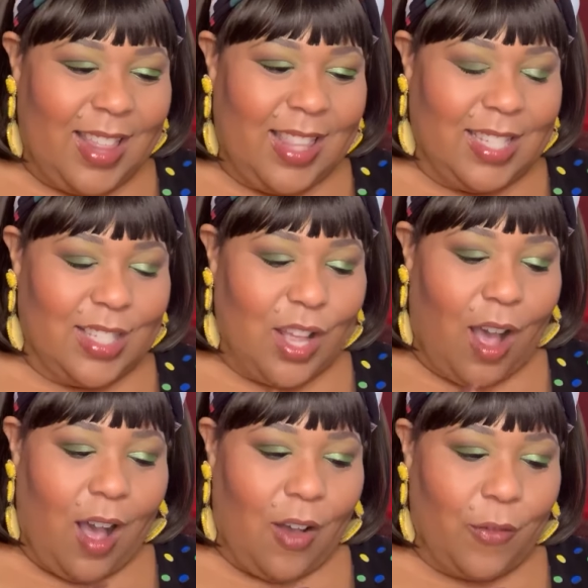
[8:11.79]
This is an
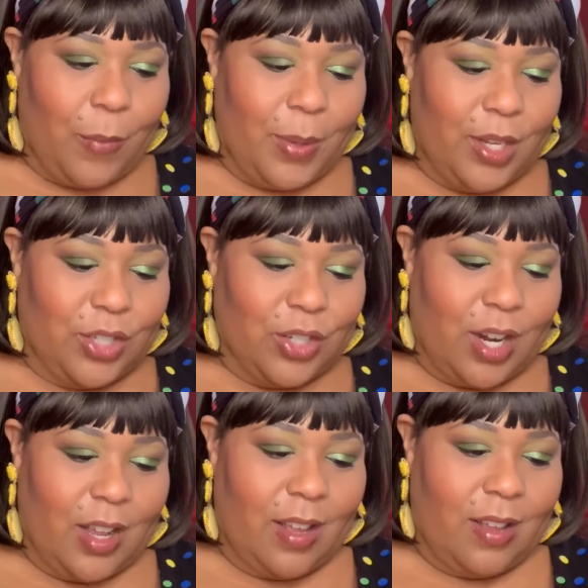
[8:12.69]
awful picture
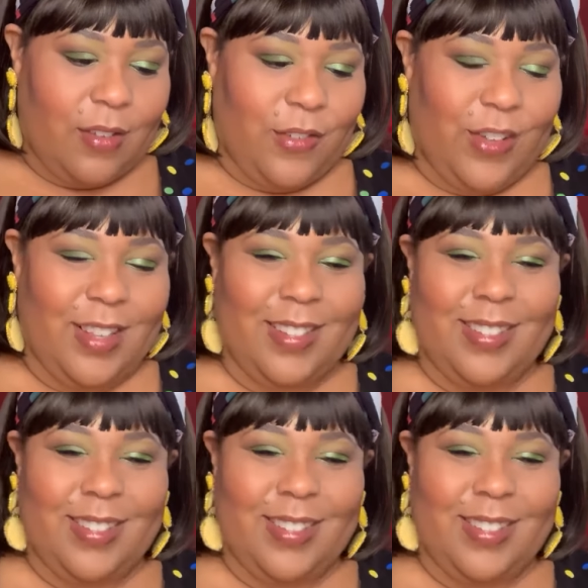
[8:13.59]
of